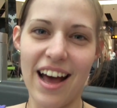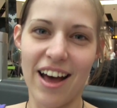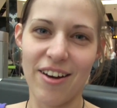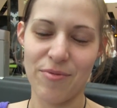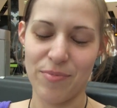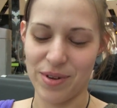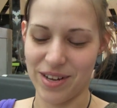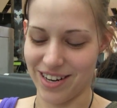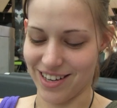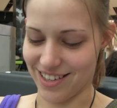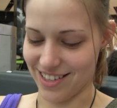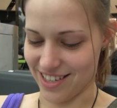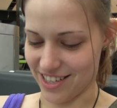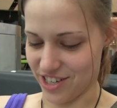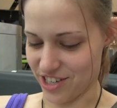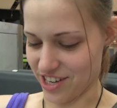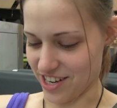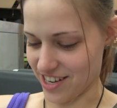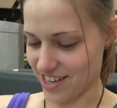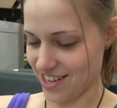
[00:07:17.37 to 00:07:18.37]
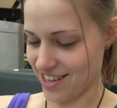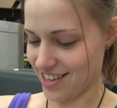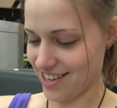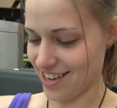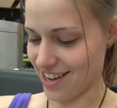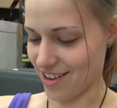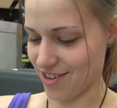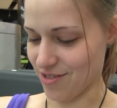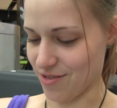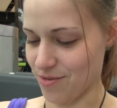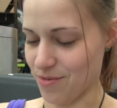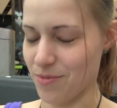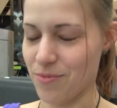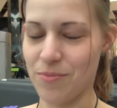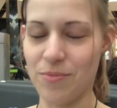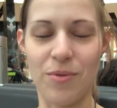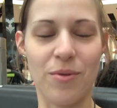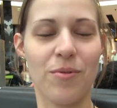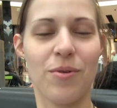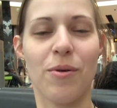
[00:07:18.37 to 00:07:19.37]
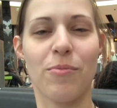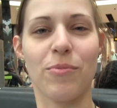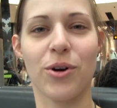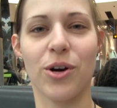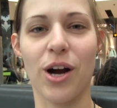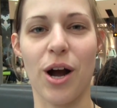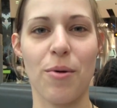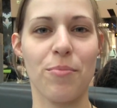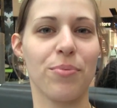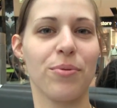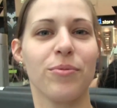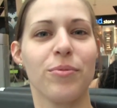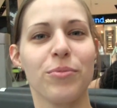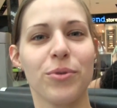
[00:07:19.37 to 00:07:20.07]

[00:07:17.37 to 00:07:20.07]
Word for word: I've been in such a am grump.